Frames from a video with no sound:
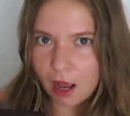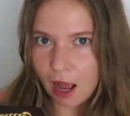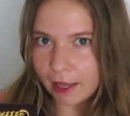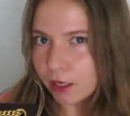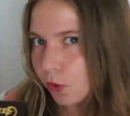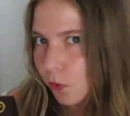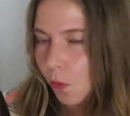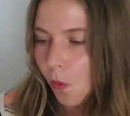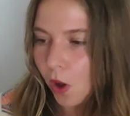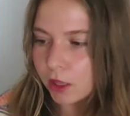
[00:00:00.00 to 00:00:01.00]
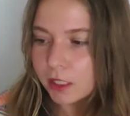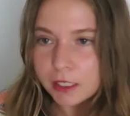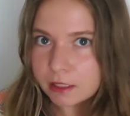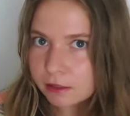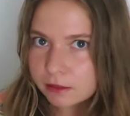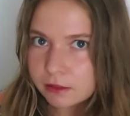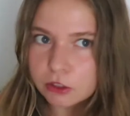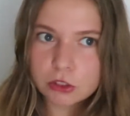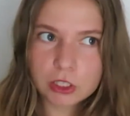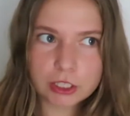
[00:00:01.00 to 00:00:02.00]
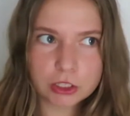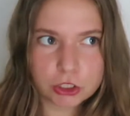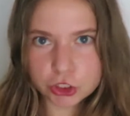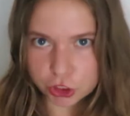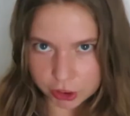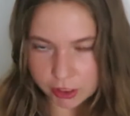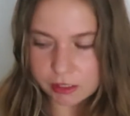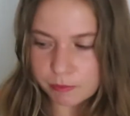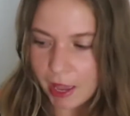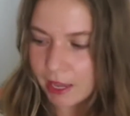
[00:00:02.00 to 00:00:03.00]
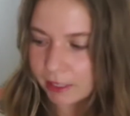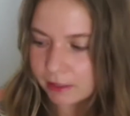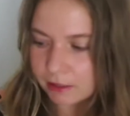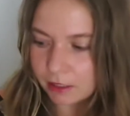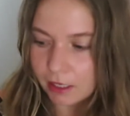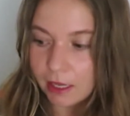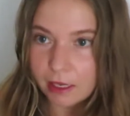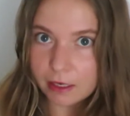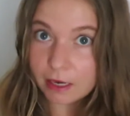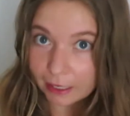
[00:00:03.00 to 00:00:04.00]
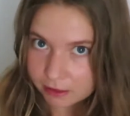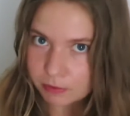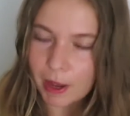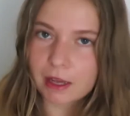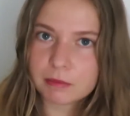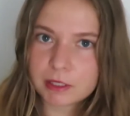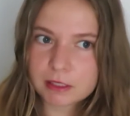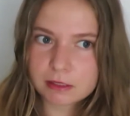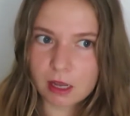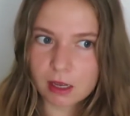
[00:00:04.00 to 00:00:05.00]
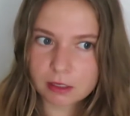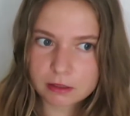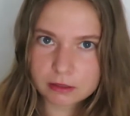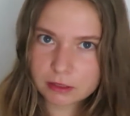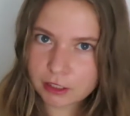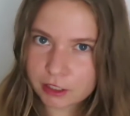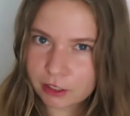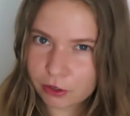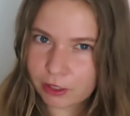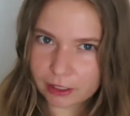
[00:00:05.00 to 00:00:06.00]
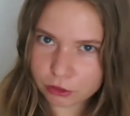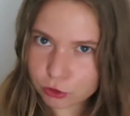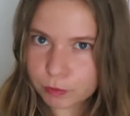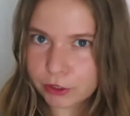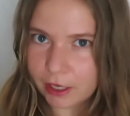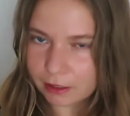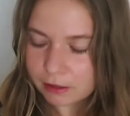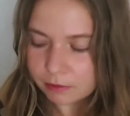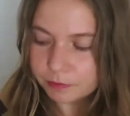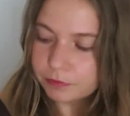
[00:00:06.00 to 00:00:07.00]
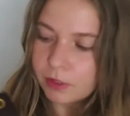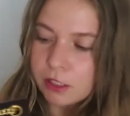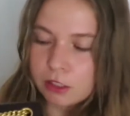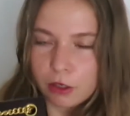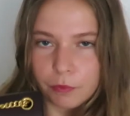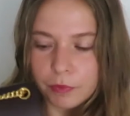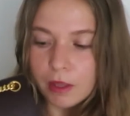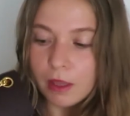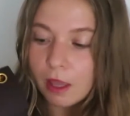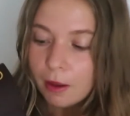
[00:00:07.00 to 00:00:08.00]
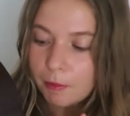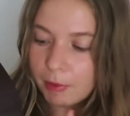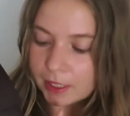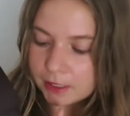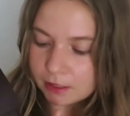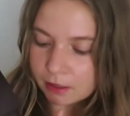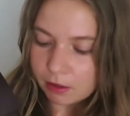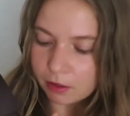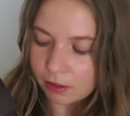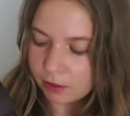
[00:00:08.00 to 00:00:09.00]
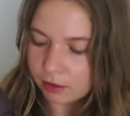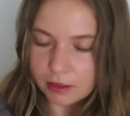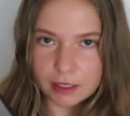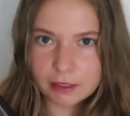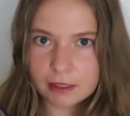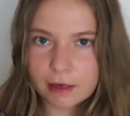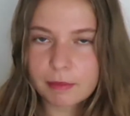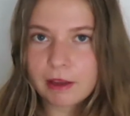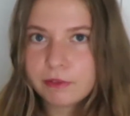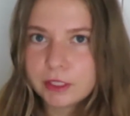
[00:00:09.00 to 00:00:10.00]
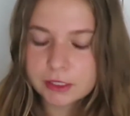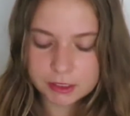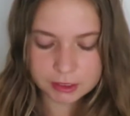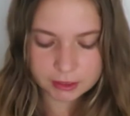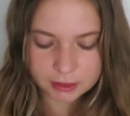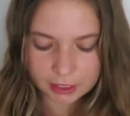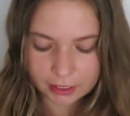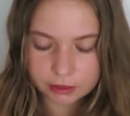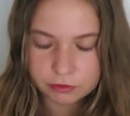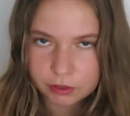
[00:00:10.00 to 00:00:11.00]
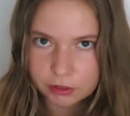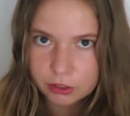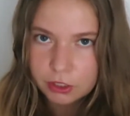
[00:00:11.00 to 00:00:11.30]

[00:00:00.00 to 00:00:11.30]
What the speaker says: high quality, like luxurious bag. It's a nice bag, but it's not, you know, like super nice. So, but the thing that I'm having kind of a